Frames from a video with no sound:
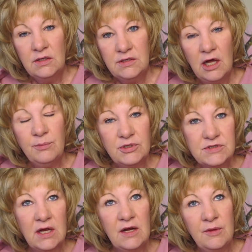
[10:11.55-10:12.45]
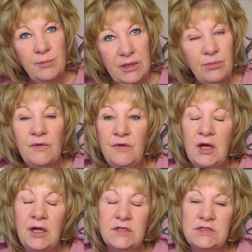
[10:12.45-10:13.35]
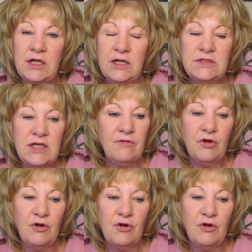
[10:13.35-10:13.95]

10% of the people in the United States have